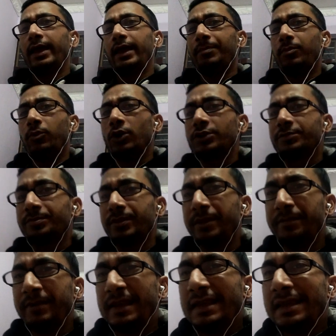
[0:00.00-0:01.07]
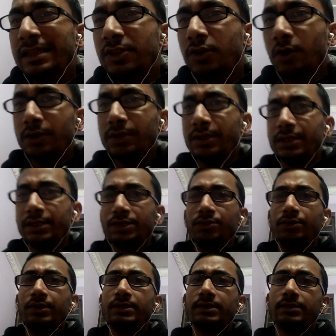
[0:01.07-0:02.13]
approx 15,000
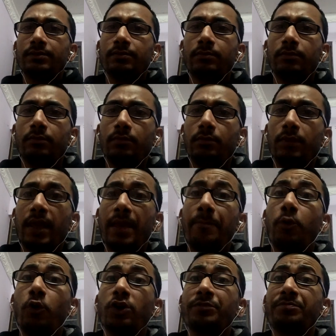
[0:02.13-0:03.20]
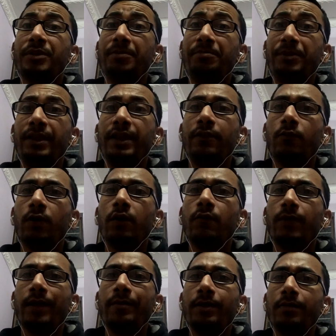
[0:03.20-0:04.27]
students, approx
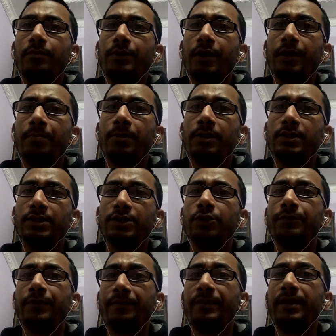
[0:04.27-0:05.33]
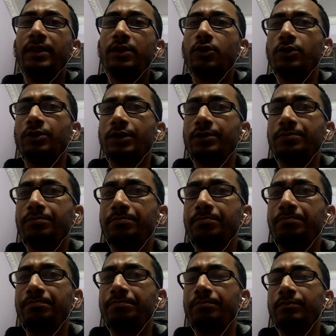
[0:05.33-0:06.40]
15,000
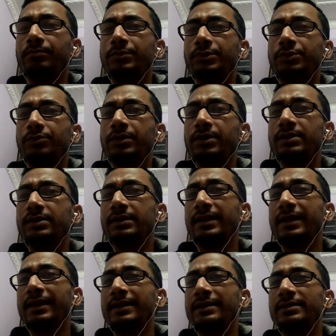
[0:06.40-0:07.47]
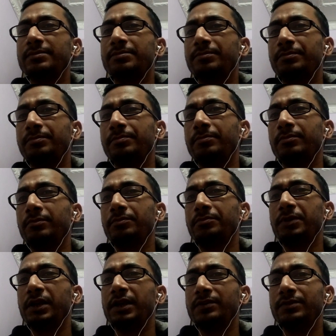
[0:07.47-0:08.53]
students clears
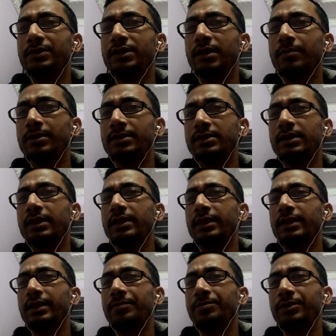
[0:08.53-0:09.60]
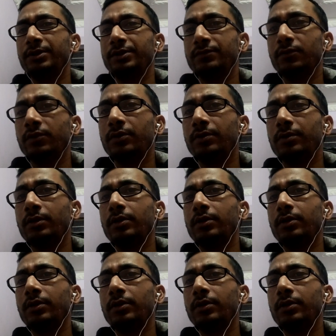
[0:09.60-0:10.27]
prelims examination and they appears for